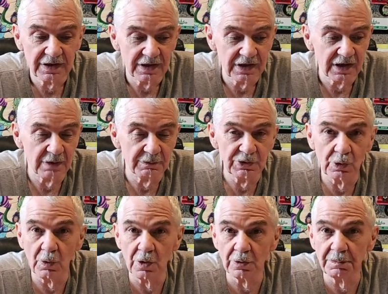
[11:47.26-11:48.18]
and we
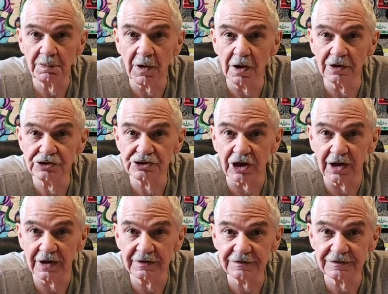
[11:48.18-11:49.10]
don't want to
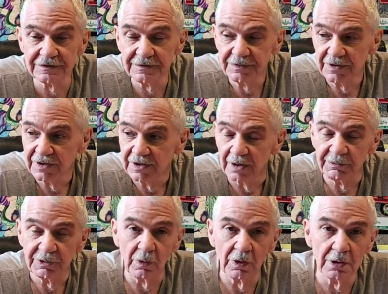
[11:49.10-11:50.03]
apologize, and
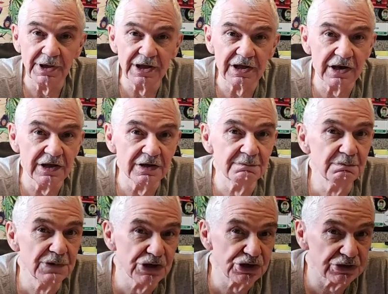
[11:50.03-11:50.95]
we don't want to make any
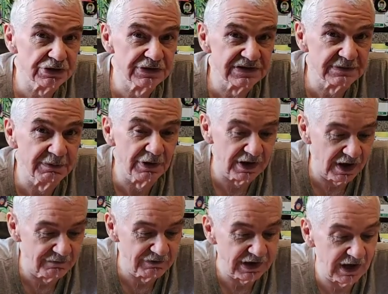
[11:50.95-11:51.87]
admissions about it
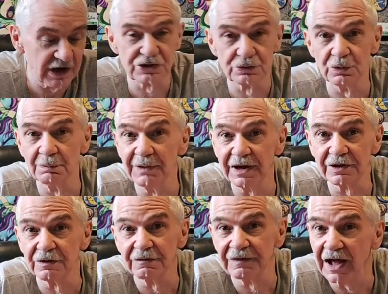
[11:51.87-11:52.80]
having actual
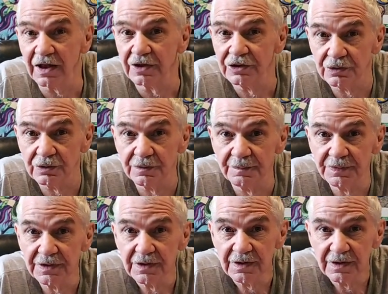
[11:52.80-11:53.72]
medical value.
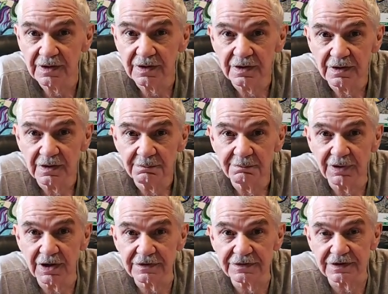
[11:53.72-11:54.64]

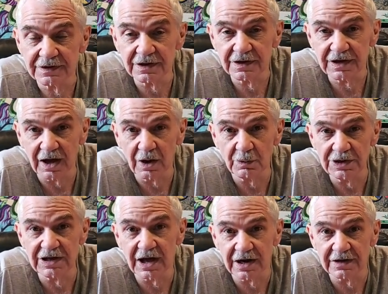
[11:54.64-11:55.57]
But, yeah, we
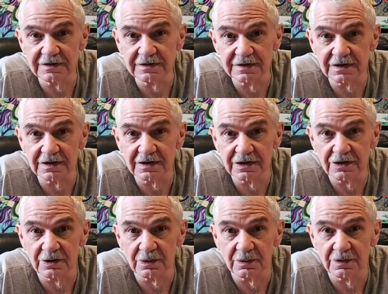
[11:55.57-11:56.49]
get it,
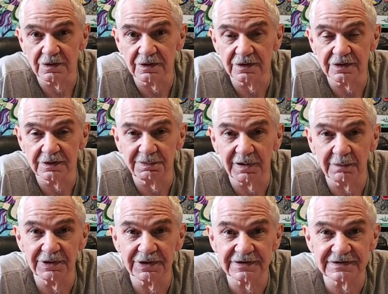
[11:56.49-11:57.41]
where the
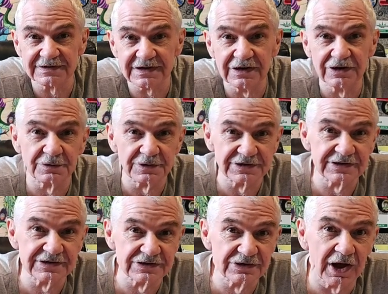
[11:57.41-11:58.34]
public's interest
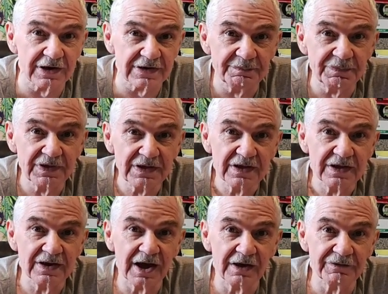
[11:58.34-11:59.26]
is not
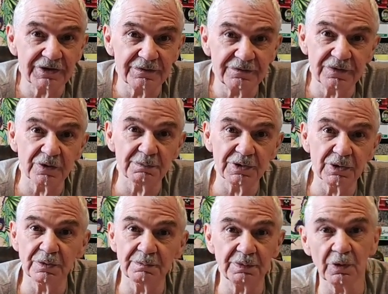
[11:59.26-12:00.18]
in having
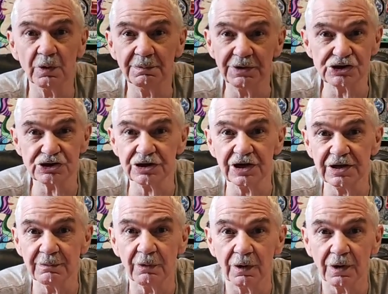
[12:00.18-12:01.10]
full-blown prohibition
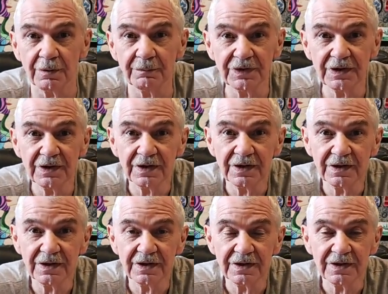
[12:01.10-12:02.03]
anymore.
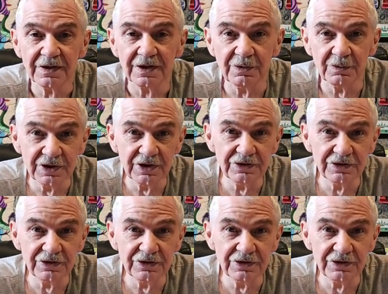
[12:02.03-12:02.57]
They really